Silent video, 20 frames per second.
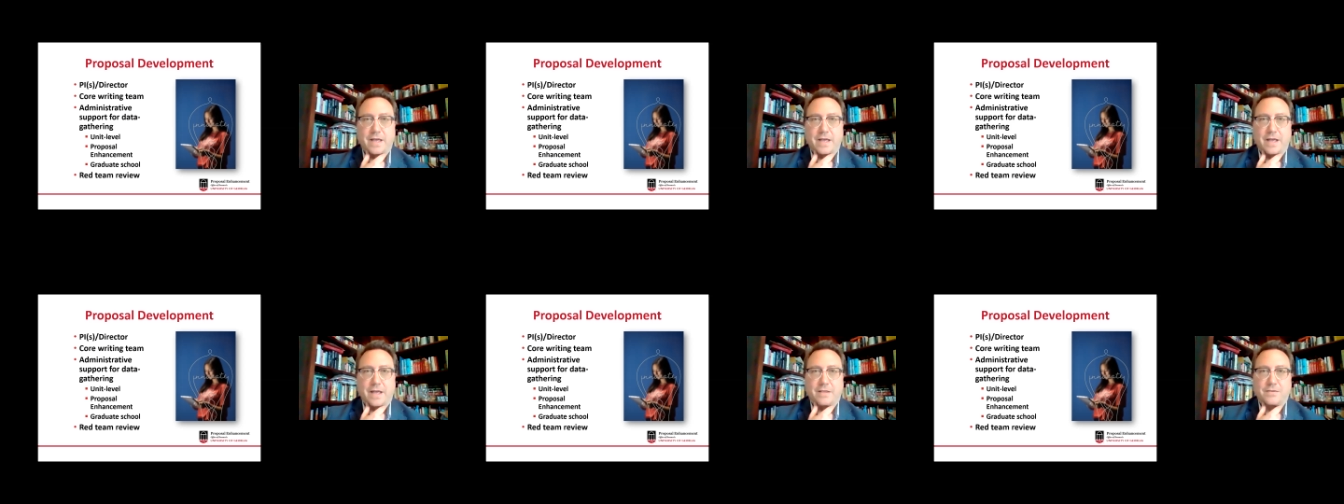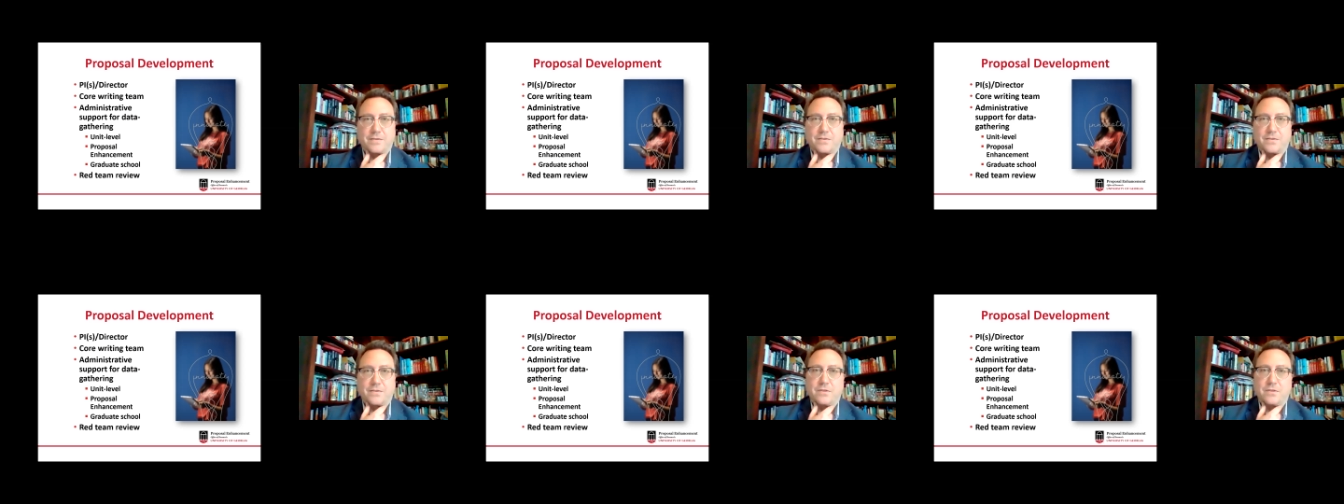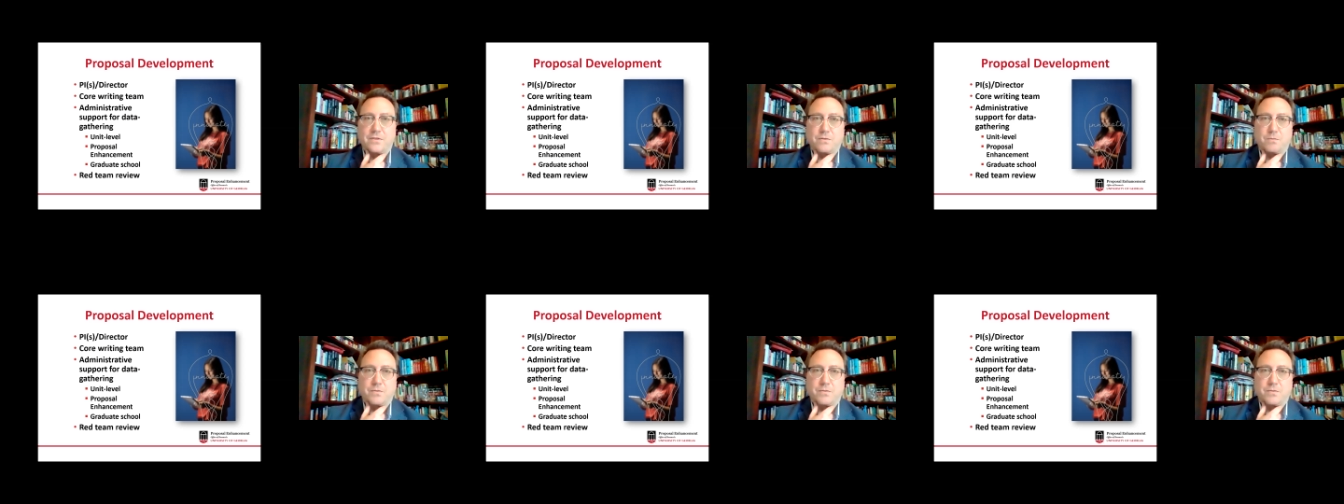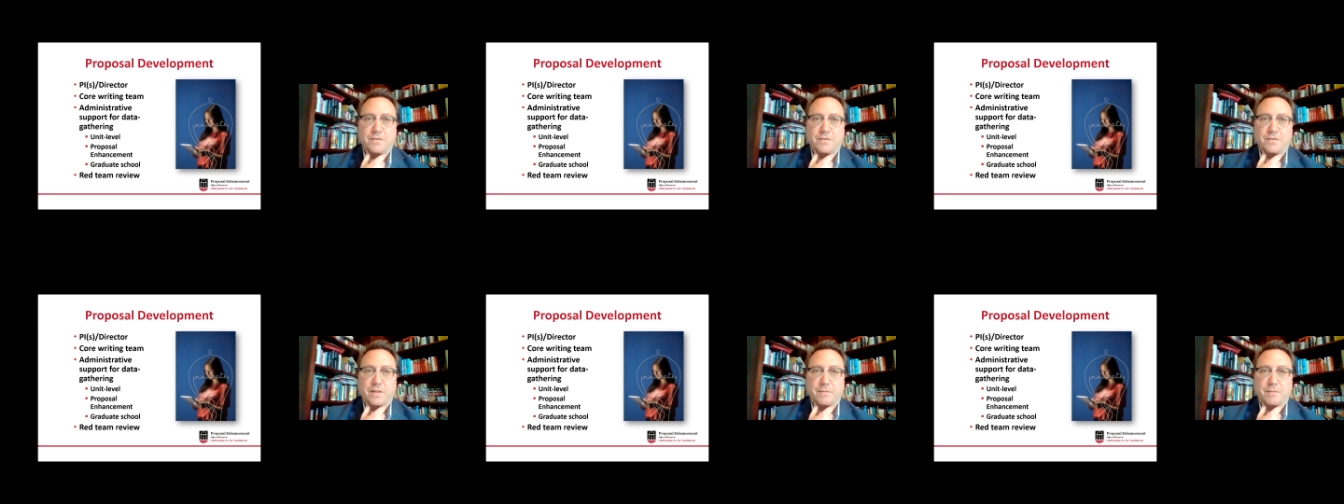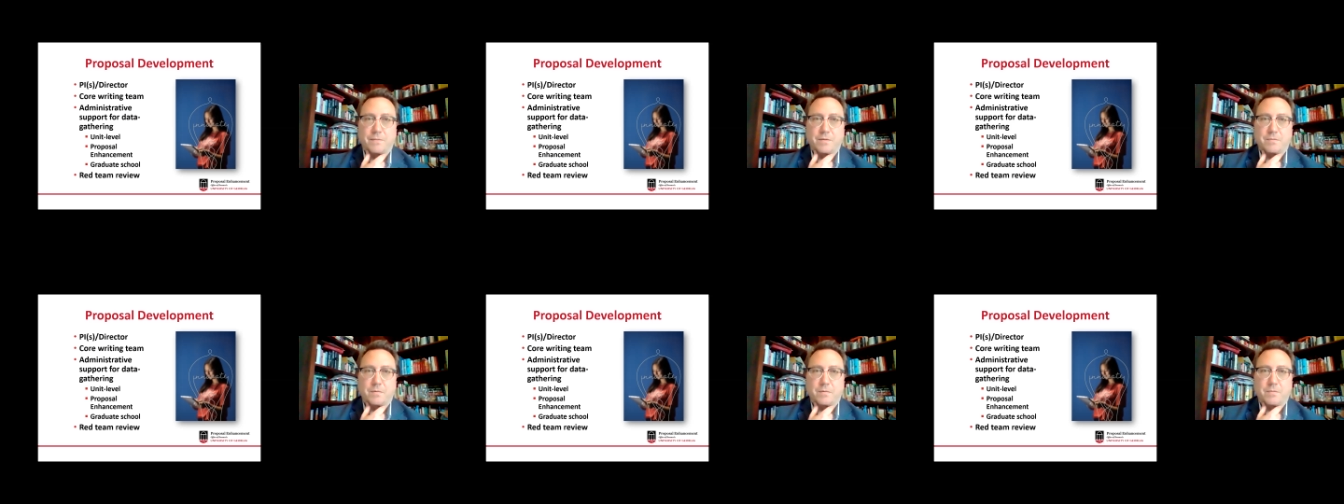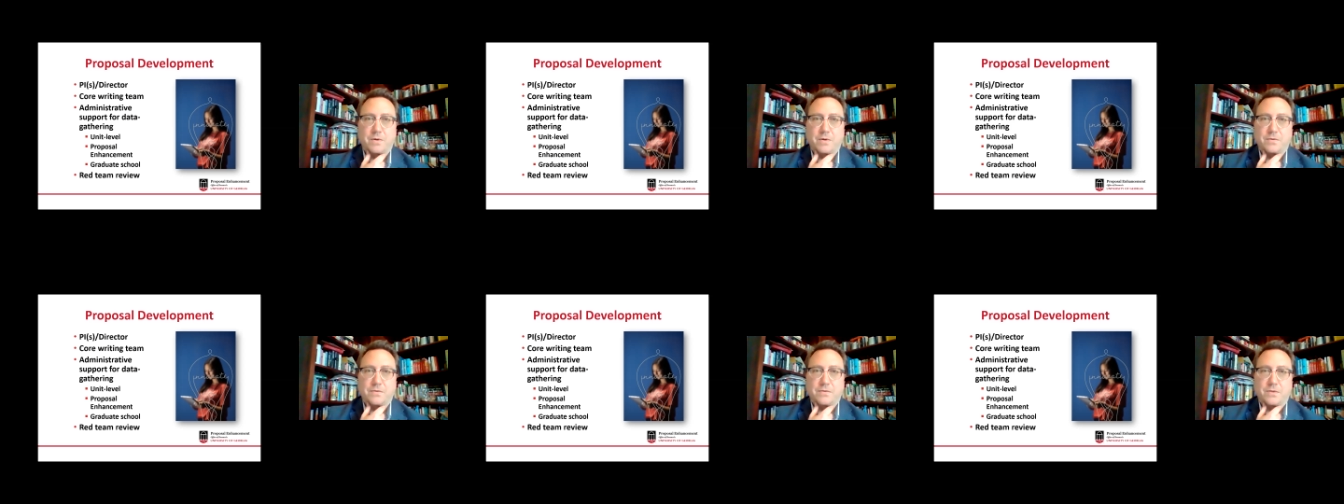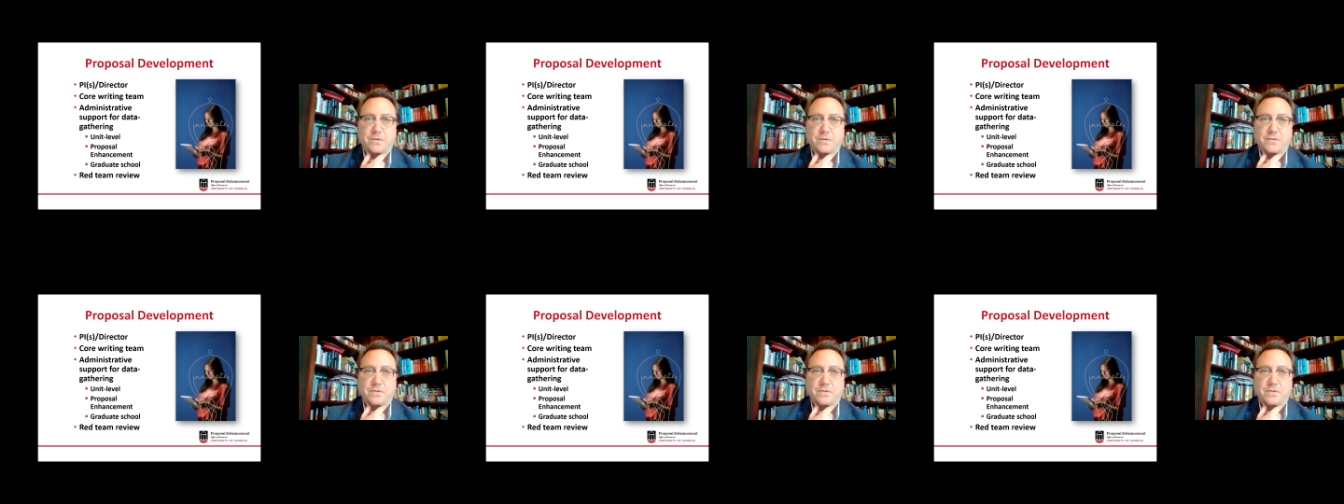as you develop the proposal.